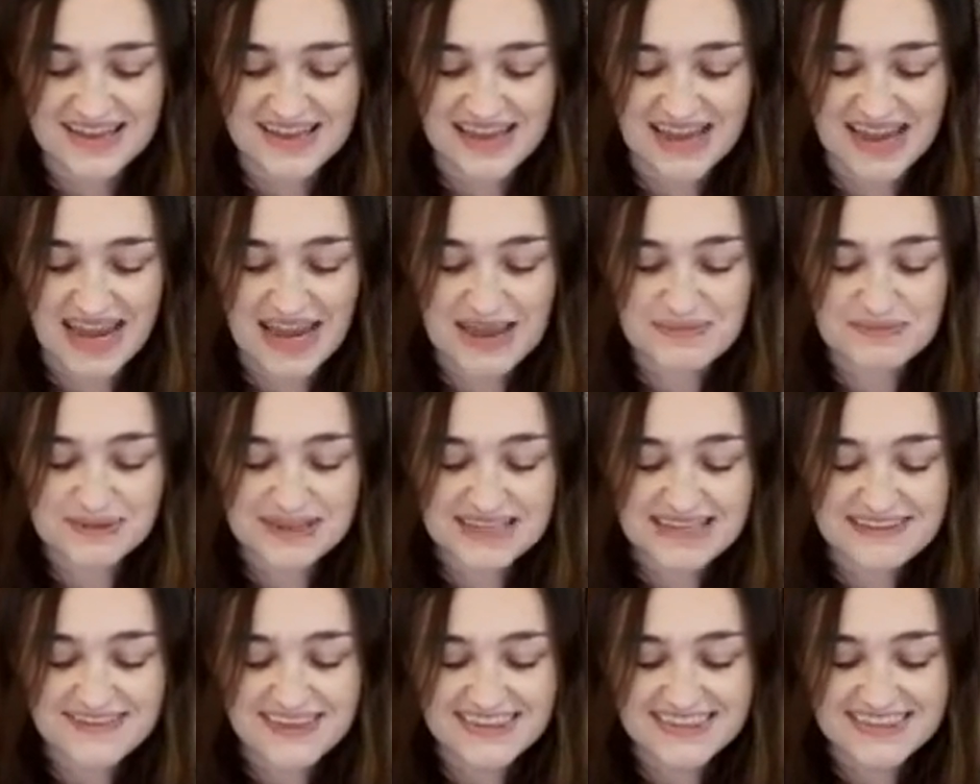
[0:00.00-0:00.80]
I
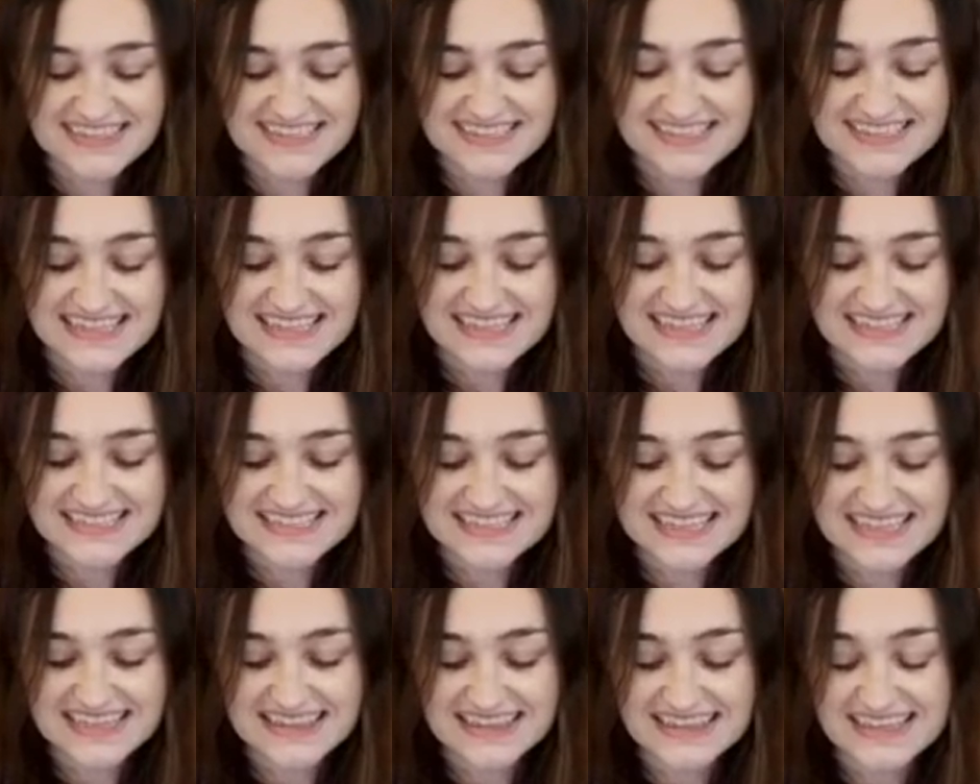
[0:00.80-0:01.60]
believe that these things
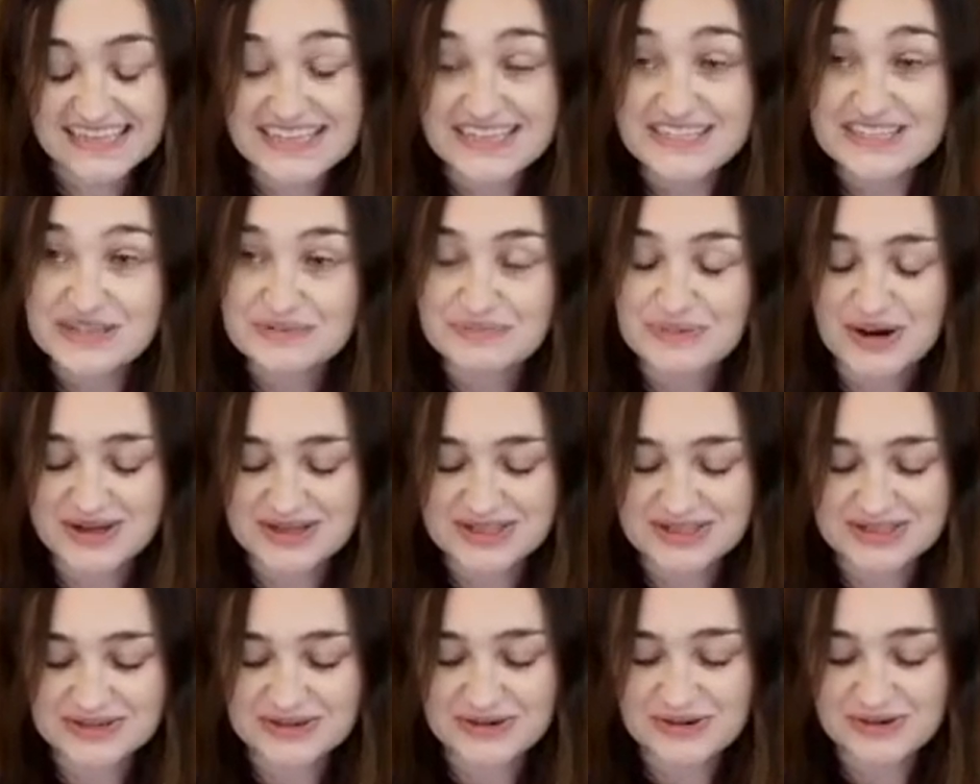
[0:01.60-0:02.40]
can lead to
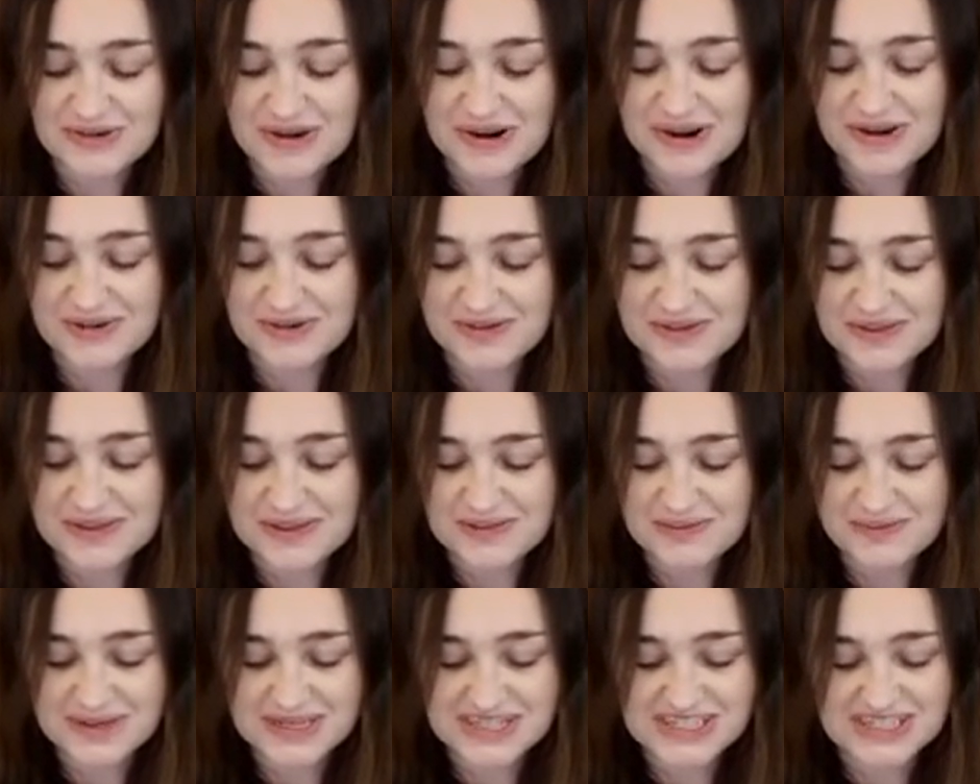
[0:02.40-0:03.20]
personal
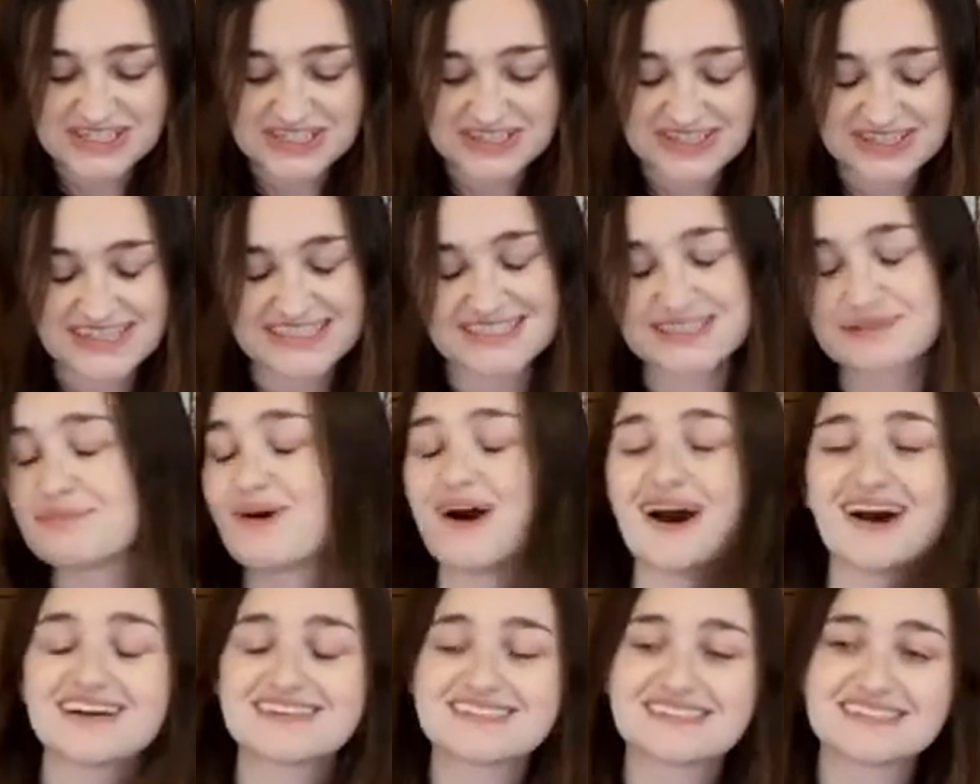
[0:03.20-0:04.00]
growth, which is a
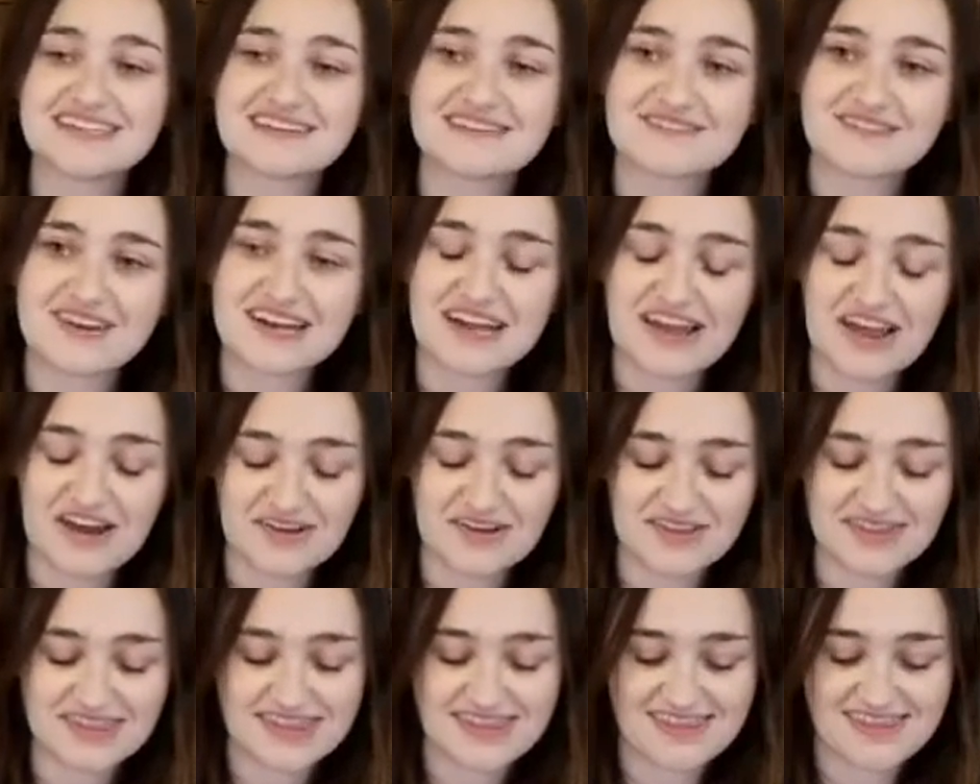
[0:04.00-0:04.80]
positive and
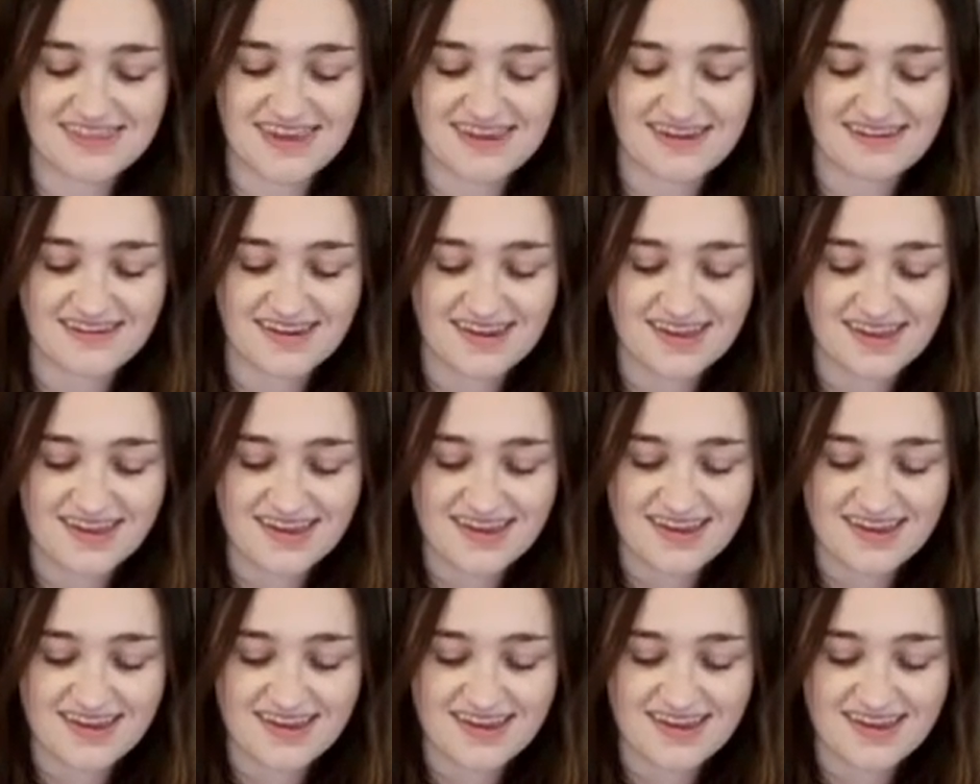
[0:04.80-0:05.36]
healthy thing.